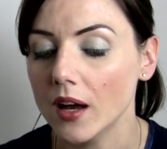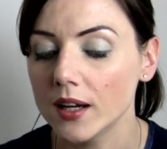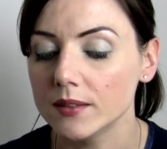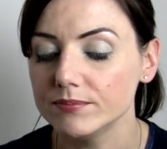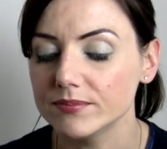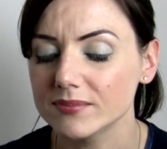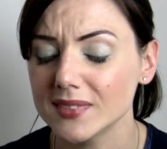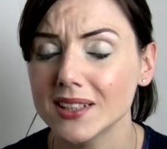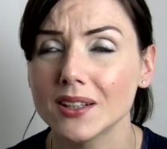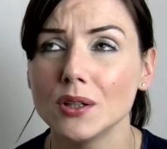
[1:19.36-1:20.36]

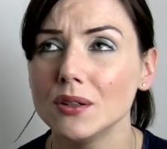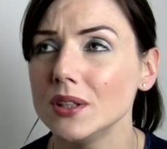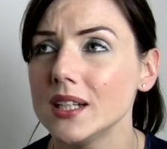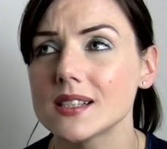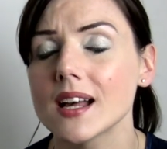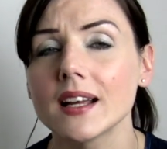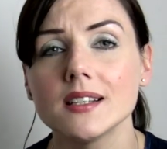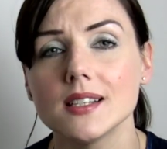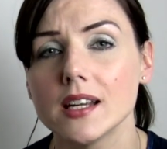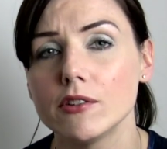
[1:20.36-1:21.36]
Who needs eye
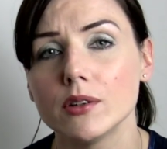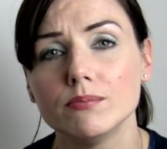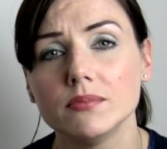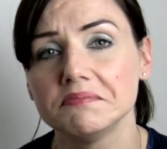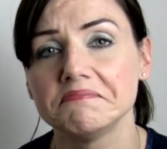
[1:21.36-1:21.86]
serum?